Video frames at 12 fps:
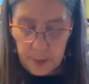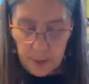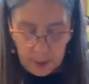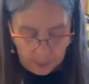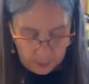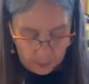
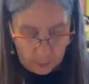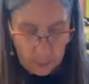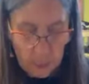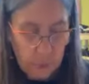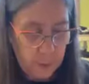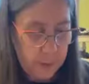Not so
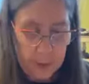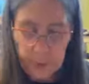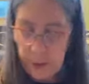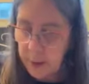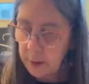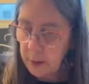sure
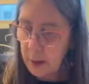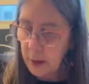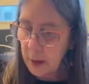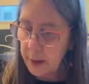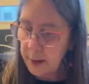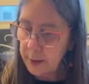about that,
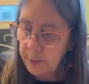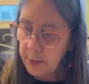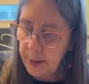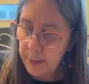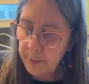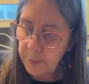y'all. All right, let
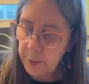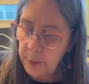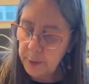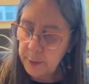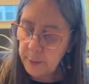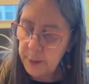me
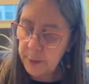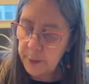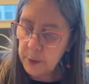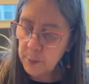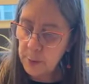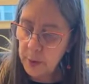put a little bit
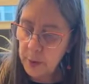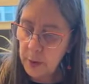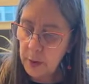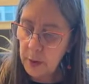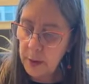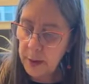of this pearl